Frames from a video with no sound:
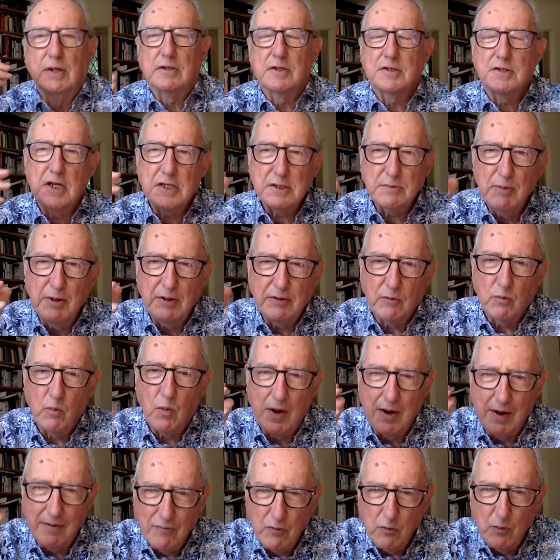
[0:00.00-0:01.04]
Does this mean that
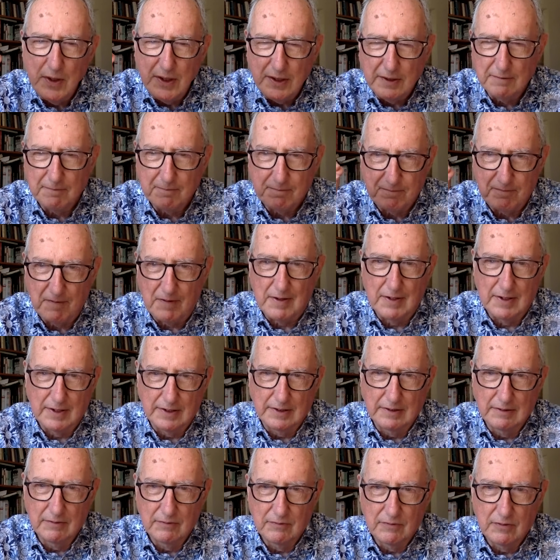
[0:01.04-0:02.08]
wherever we can
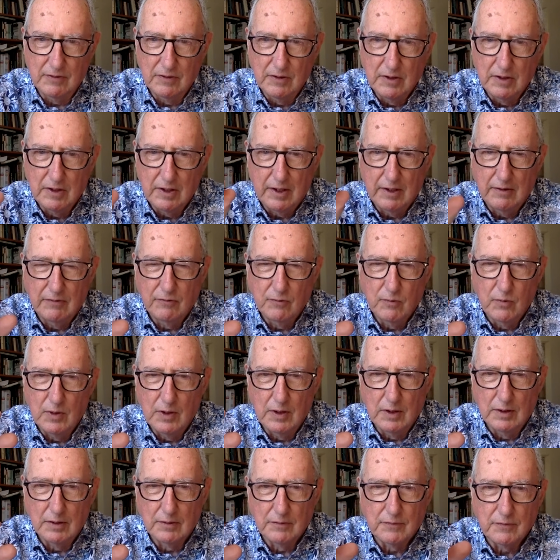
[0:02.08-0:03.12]
find in the
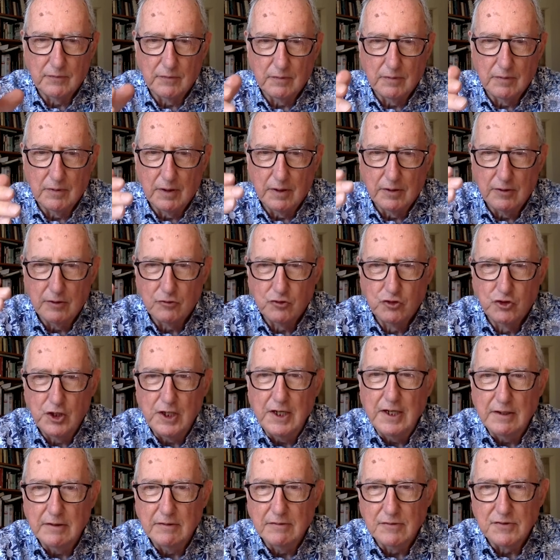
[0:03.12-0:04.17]
world hmm.
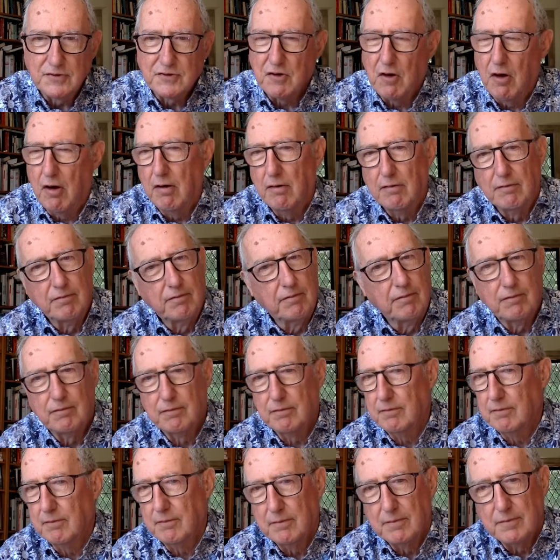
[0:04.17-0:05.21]
genes of
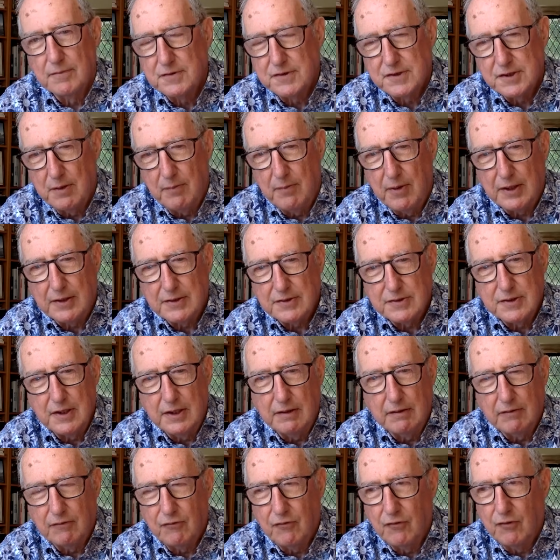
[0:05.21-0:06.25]
some
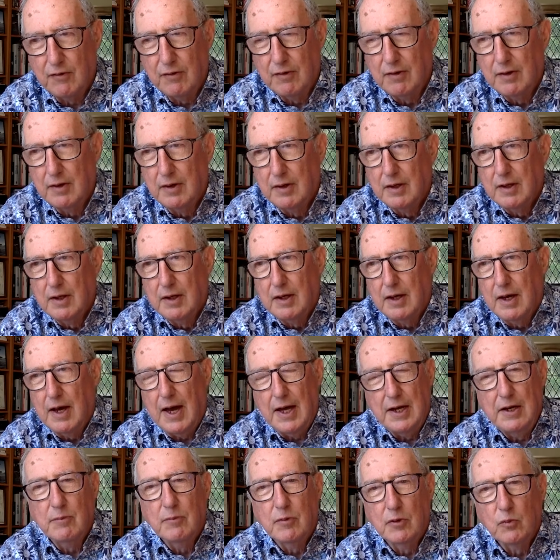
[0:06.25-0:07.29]
extinct
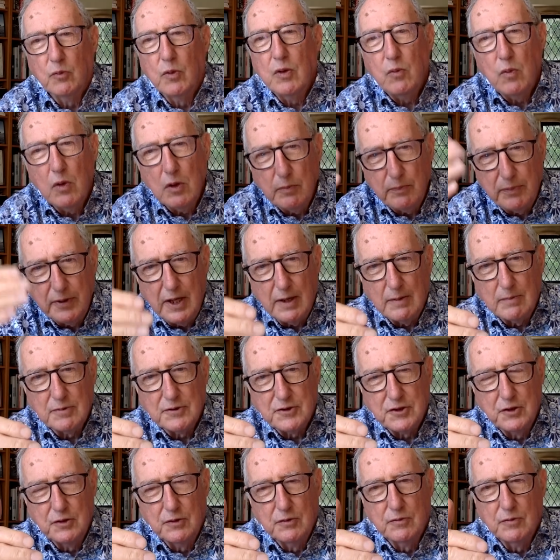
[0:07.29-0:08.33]
animal. We will be able
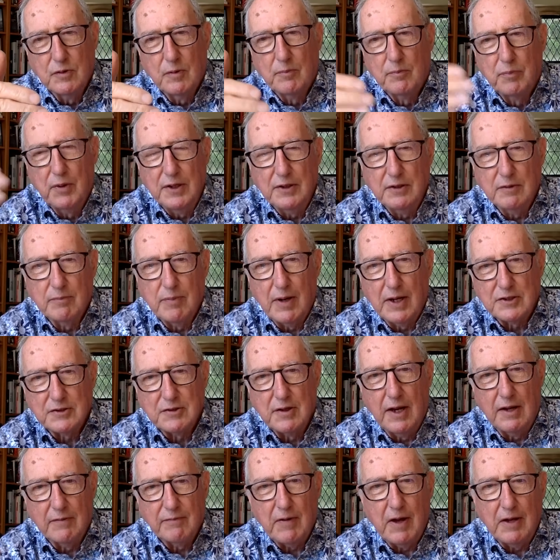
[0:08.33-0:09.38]
to bring them back to
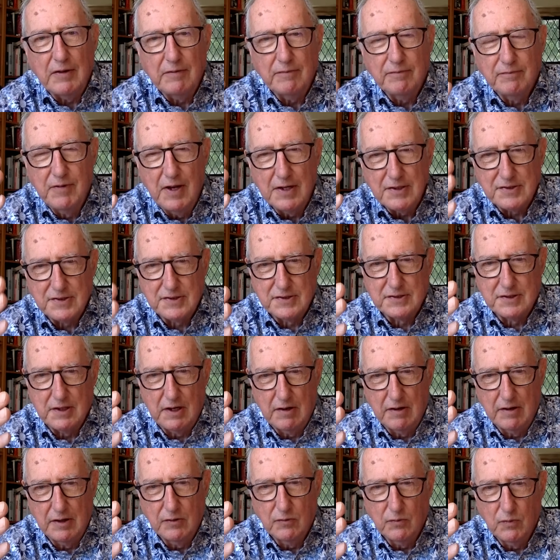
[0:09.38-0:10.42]
life, and if
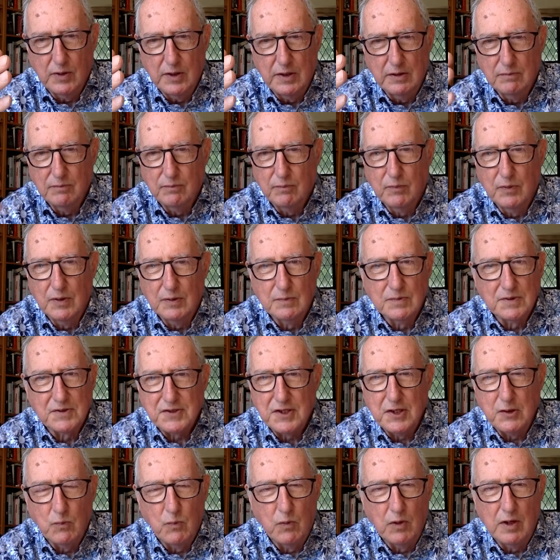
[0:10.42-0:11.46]
necessary, we, we will
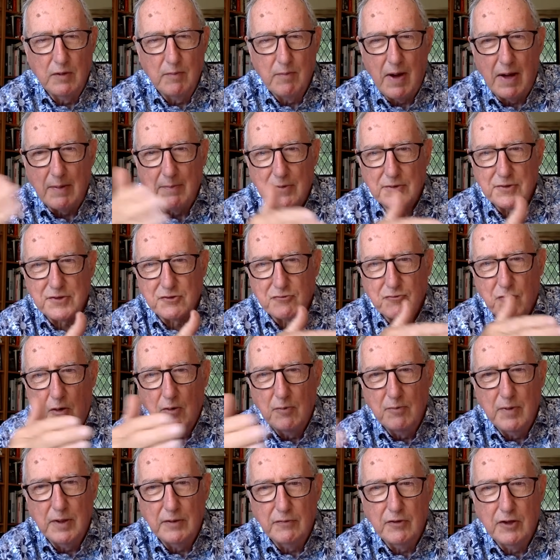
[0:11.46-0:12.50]
see woolly mammoths
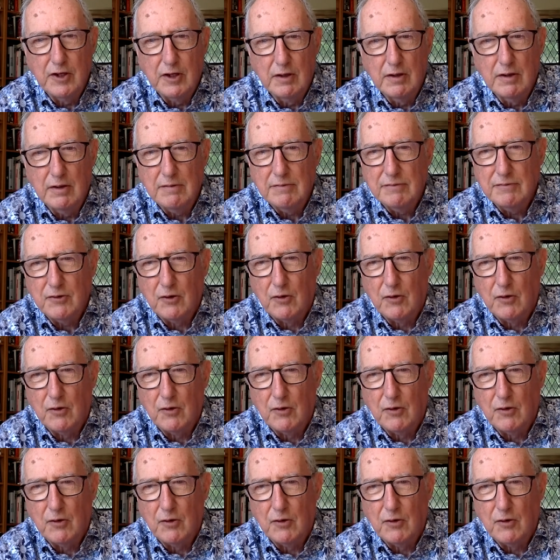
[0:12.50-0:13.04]
roaming the earth.